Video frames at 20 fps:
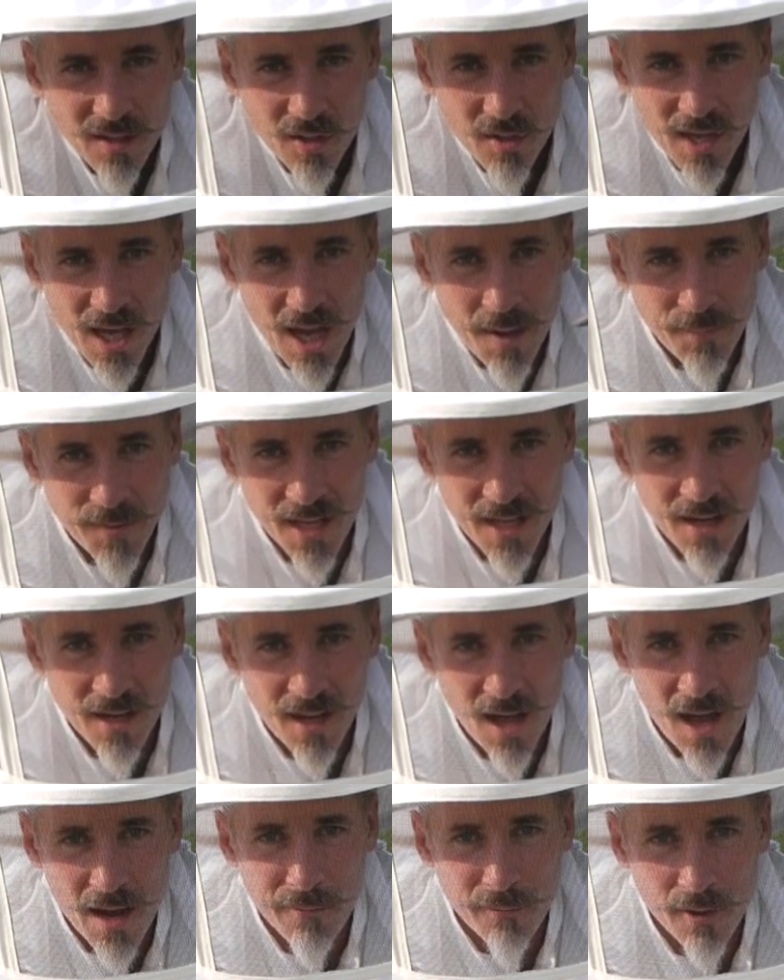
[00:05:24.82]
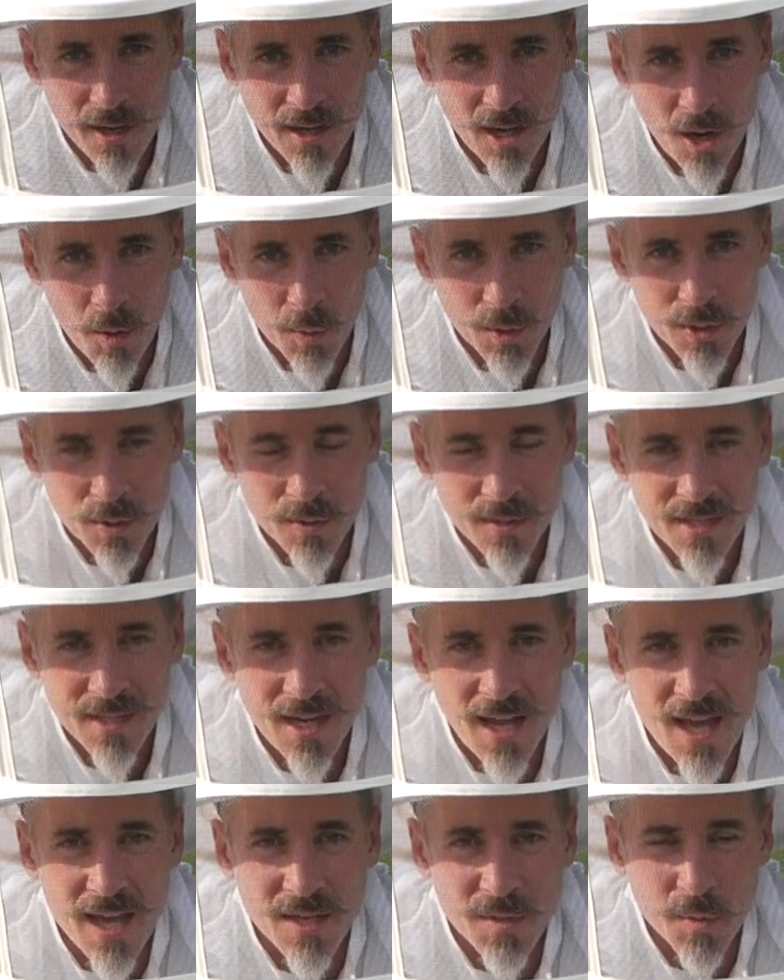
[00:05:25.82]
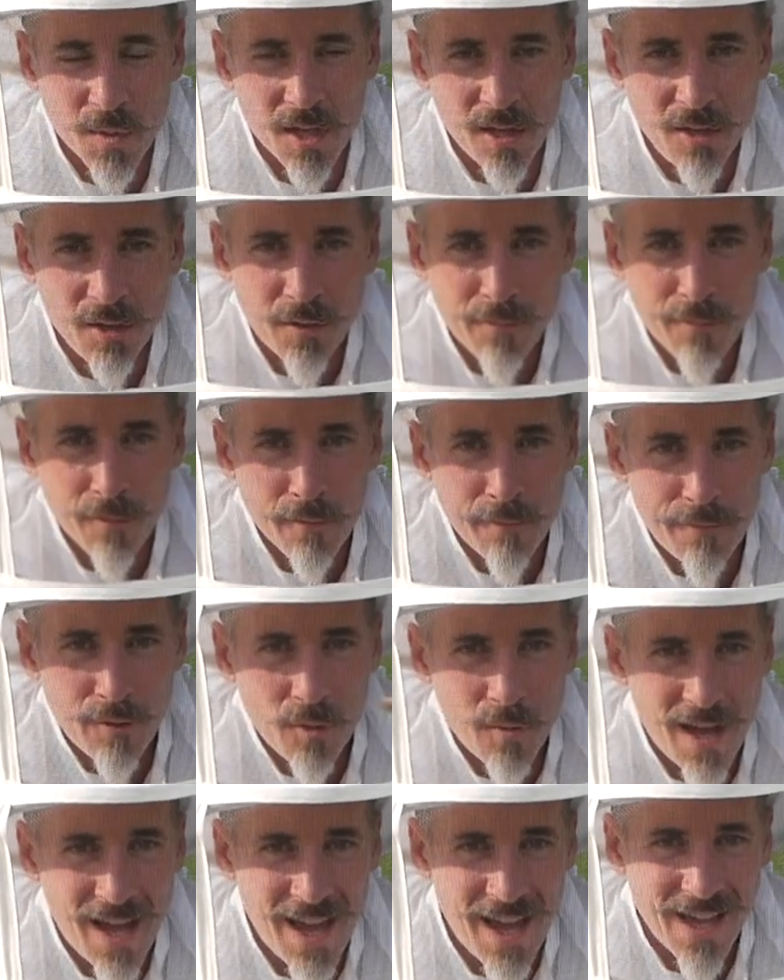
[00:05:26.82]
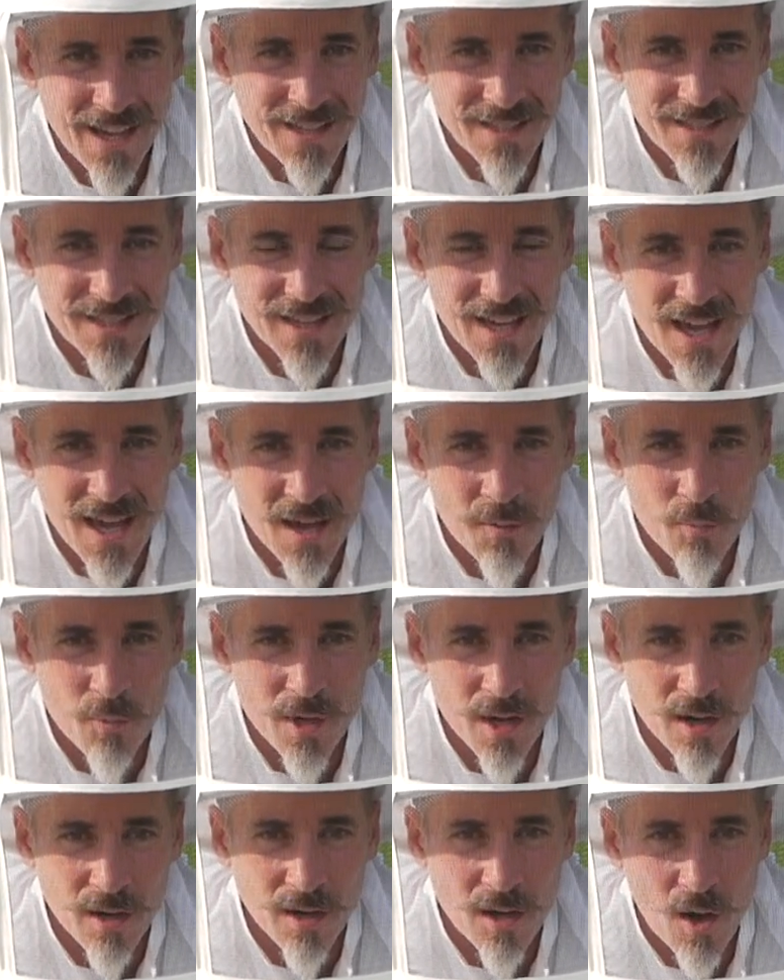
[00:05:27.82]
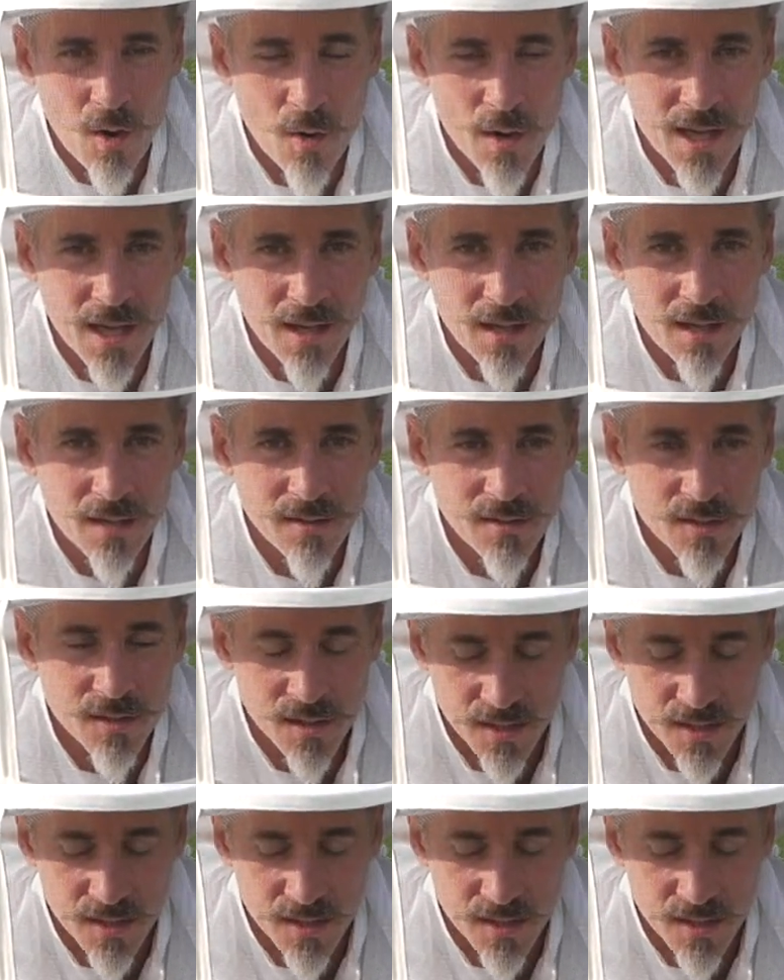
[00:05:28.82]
Okay, update on Hive Right. All we're doing today is we're gonna look for a few eggs and we are going to